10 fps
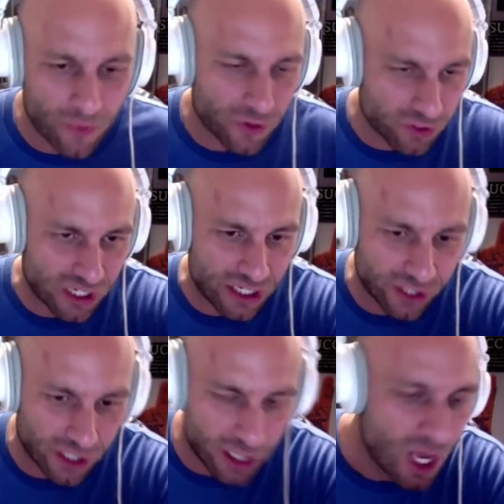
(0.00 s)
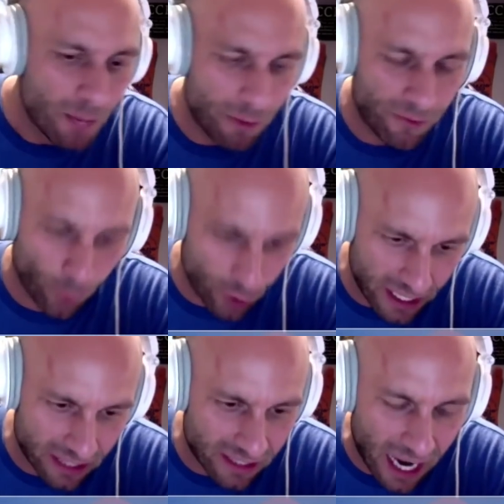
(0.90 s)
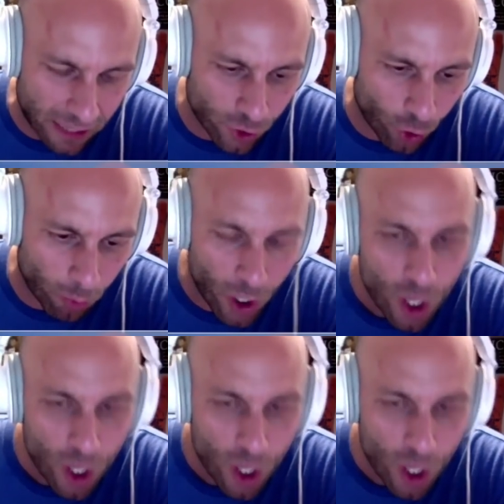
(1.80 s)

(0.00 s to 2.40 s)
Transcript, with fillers: of the season before you get to October.